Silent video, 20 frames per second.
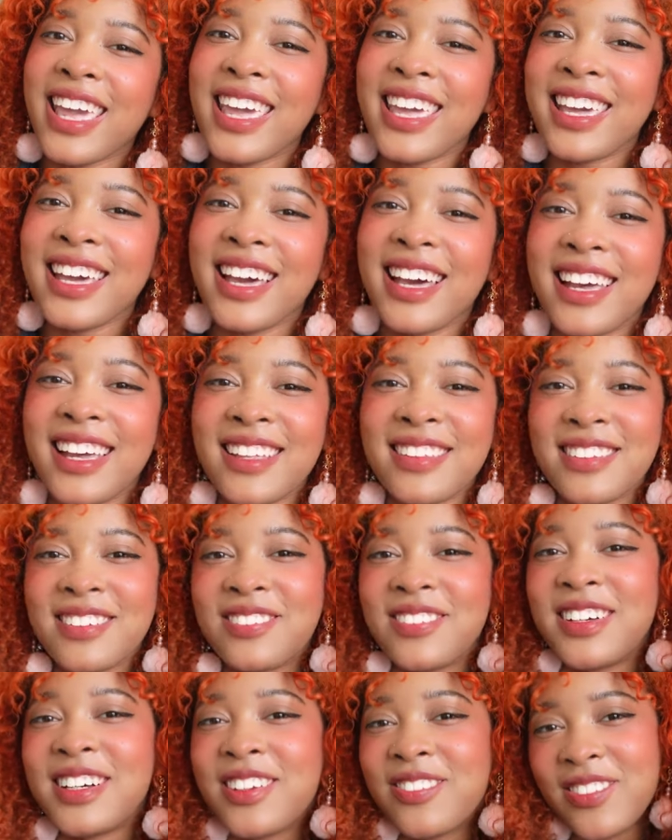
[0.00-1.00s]
Hey guys,
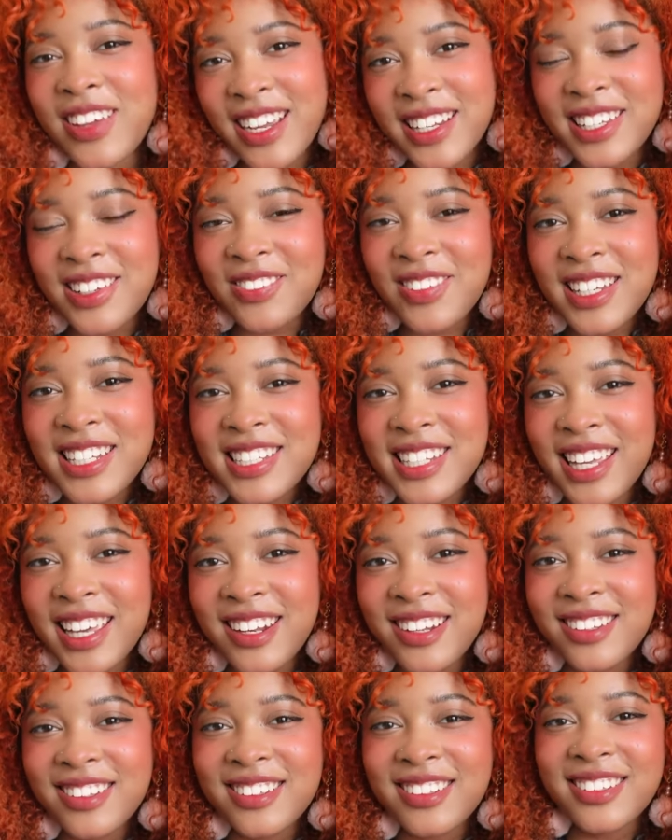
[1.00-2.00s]
and welcome back to my
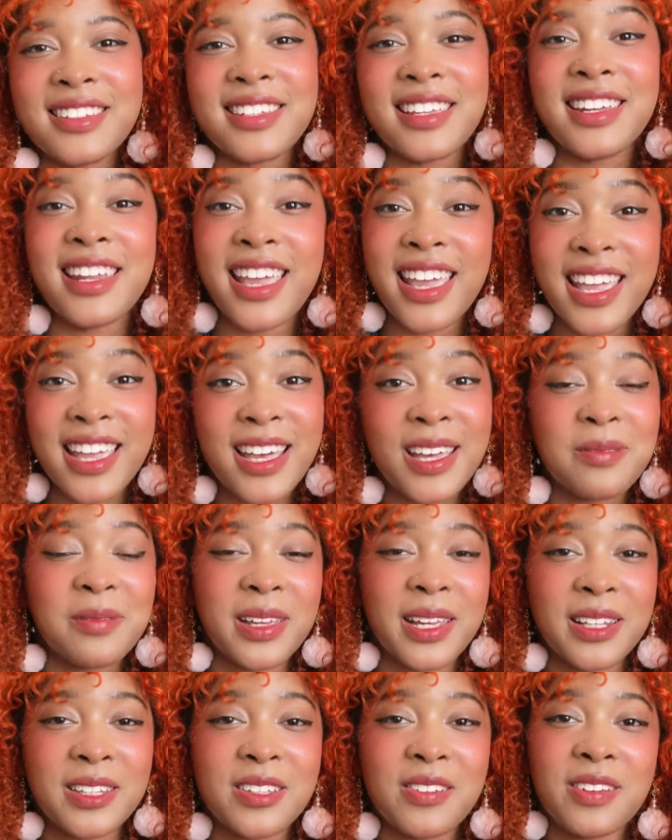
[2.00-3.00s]
channel. Today I'm
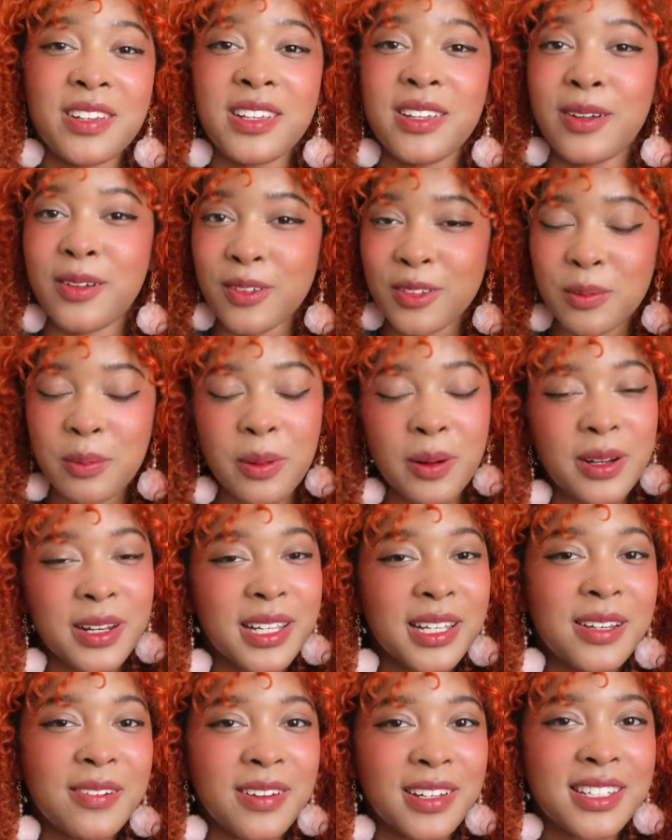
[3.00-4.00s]
answering y'all's
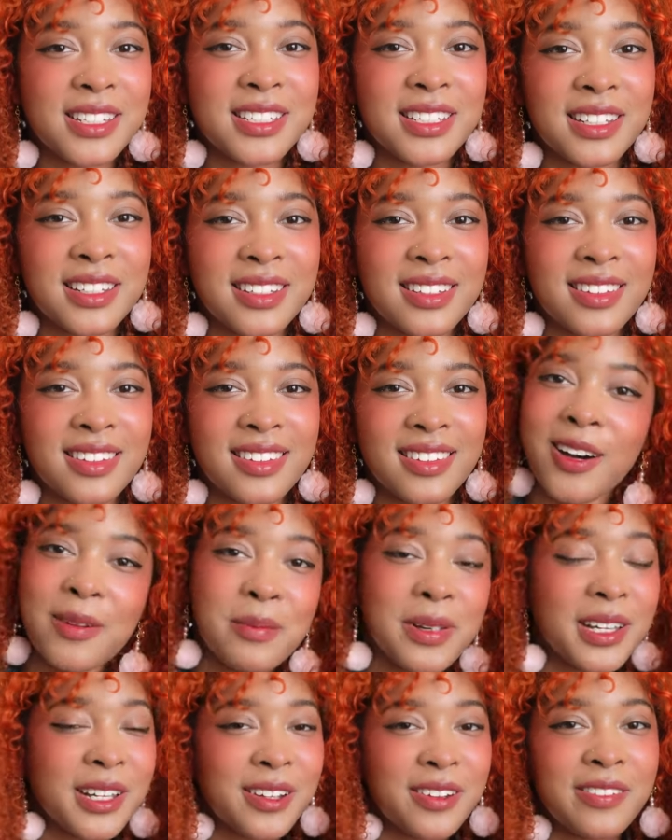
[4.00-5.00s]
burning questions on
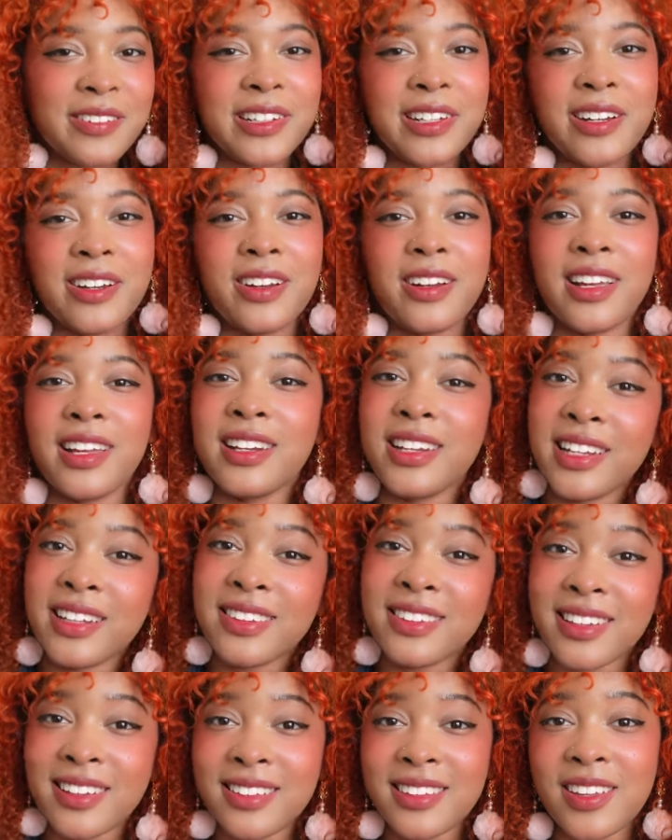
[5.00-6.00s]
my career and
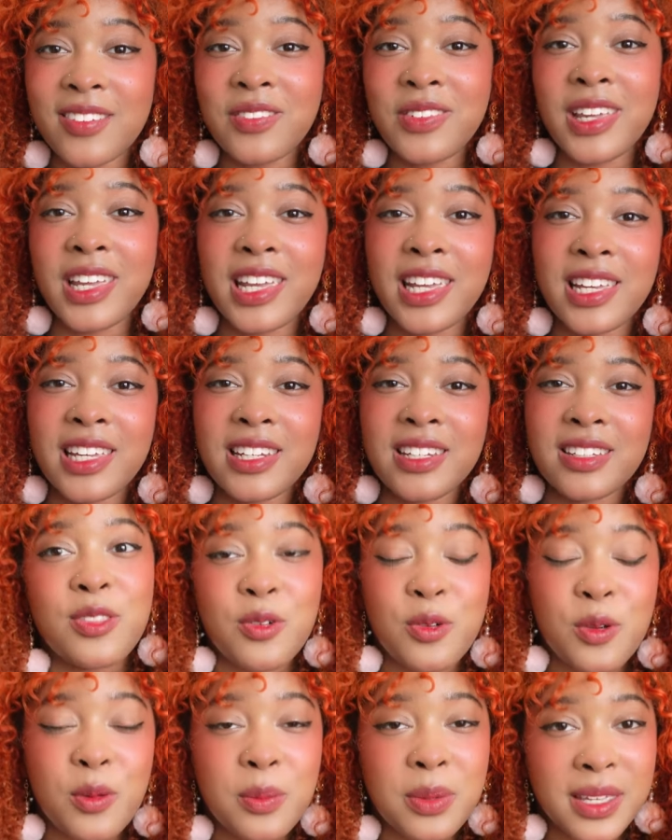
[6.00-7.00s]
insights I've gained
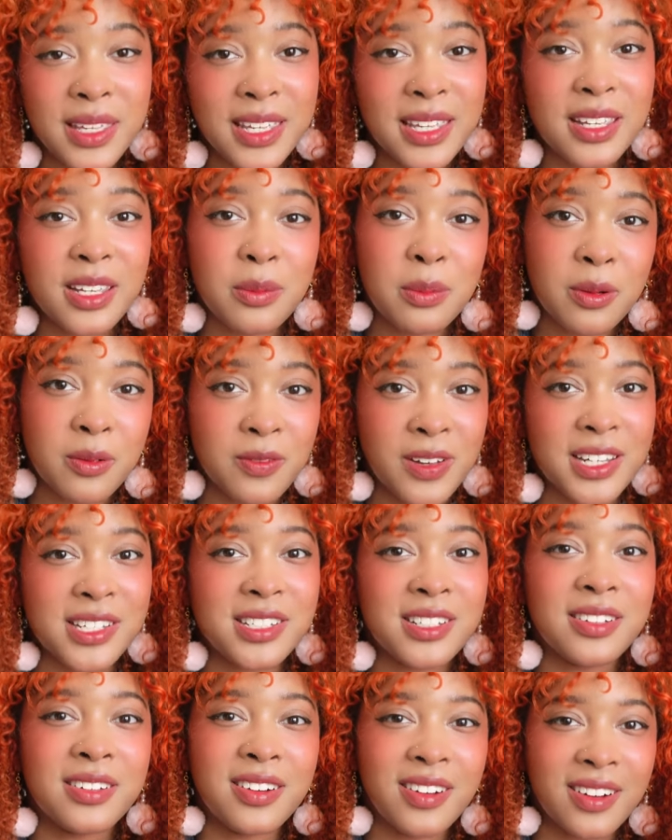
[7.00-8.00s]
through being a professional